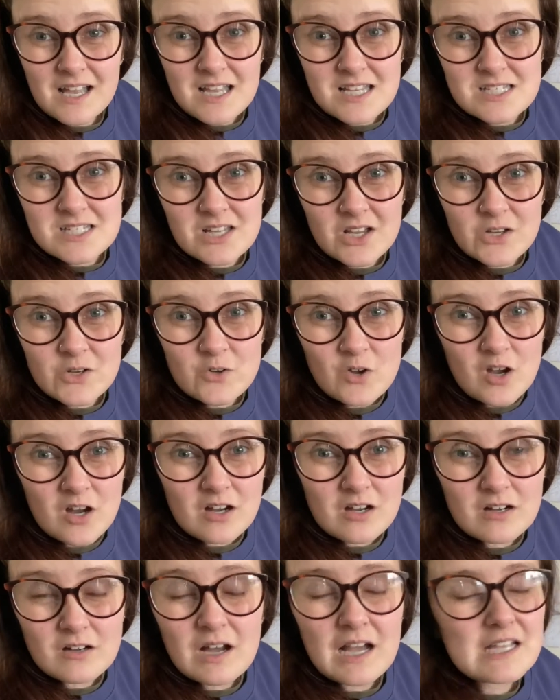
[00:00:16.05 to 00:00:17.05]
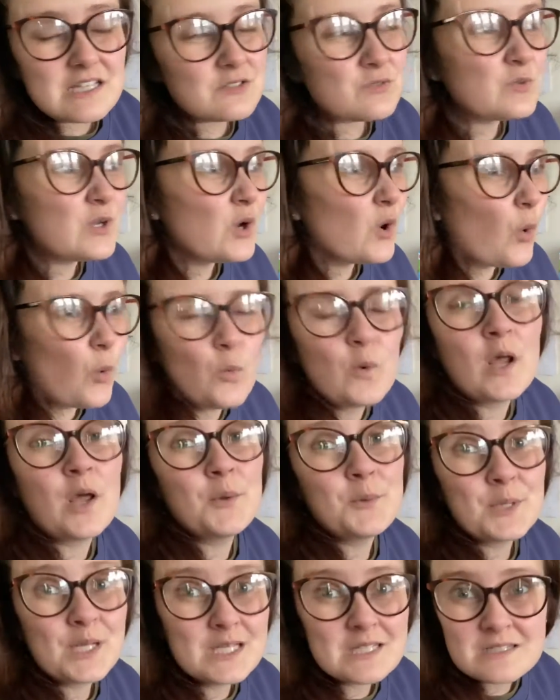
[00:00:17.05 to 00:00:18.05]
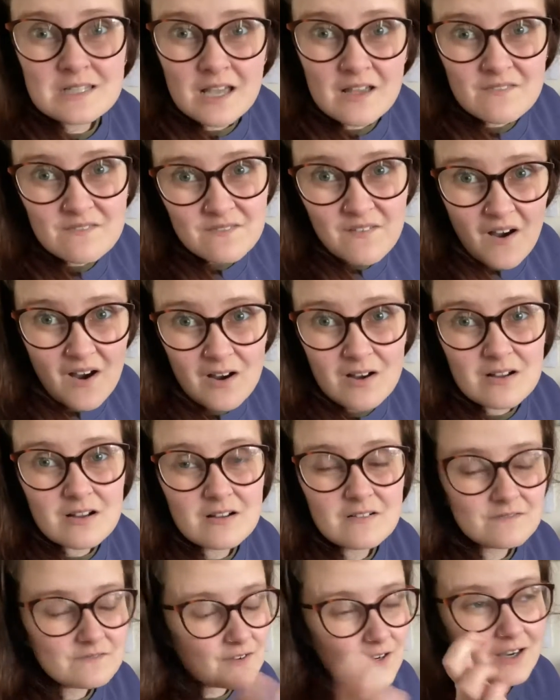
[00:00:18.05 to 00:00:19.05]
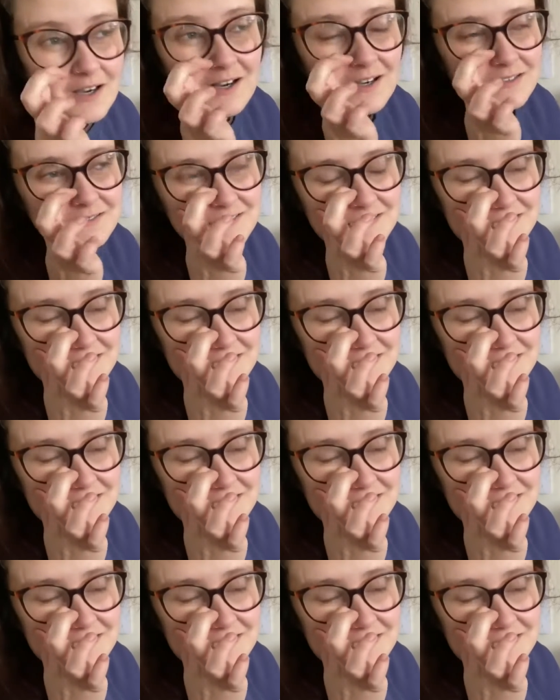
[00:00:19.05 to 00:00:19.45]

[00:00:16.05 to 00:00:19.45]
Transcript: So as we all know, kids get far, far,